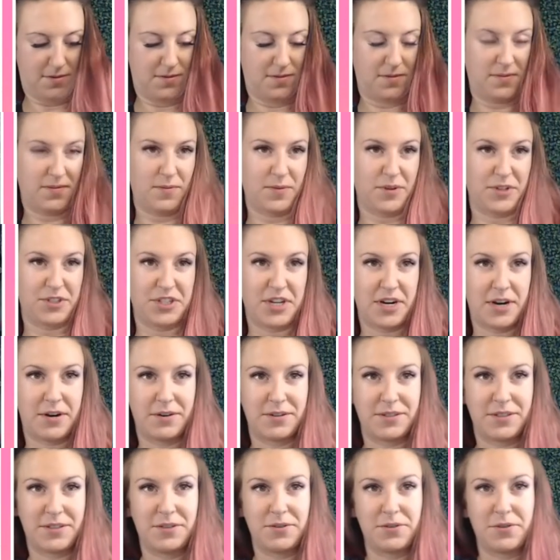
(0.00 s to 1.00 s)
My shower,
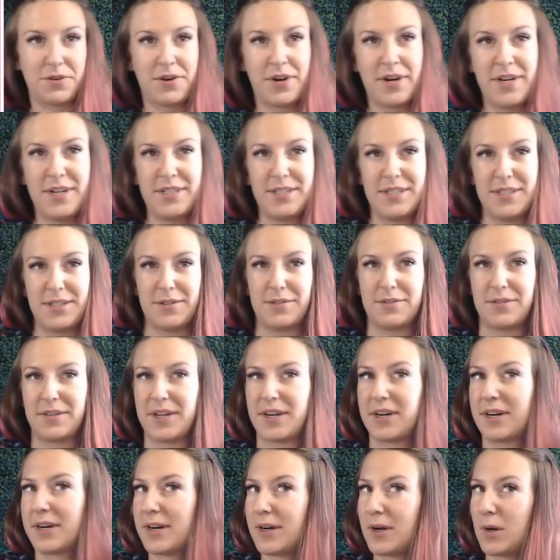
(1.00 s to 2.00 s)
it's a little crazy over
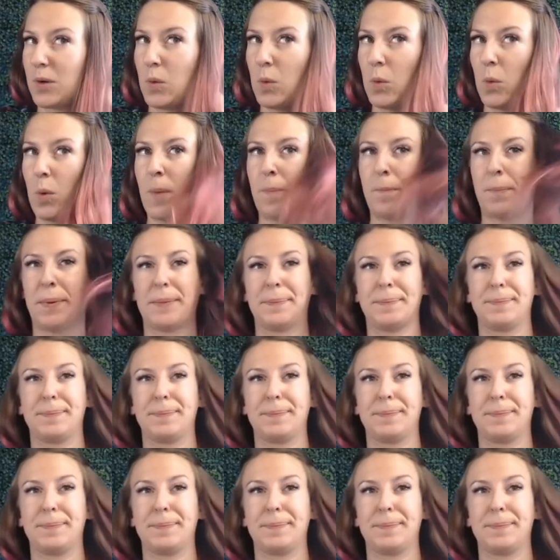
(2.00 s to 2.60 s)
there. Whoop.